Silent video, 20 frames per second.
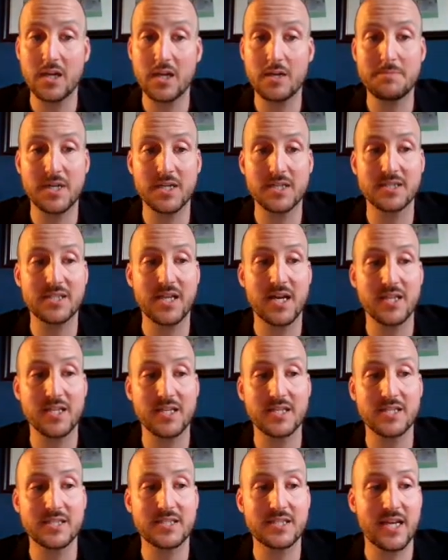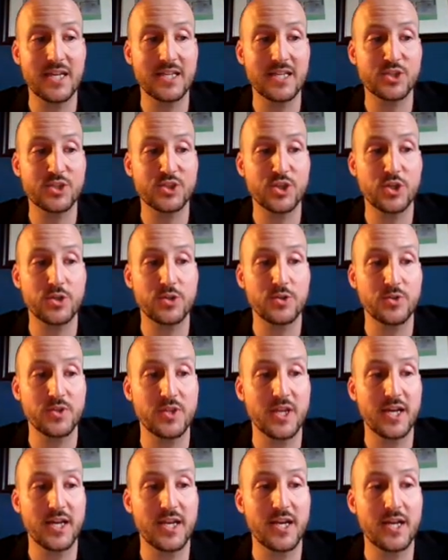amongst others, has shown
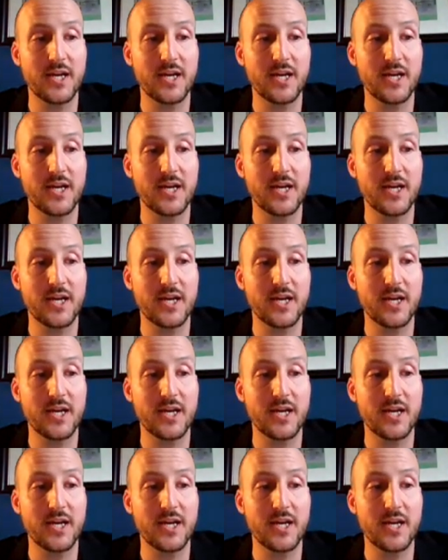that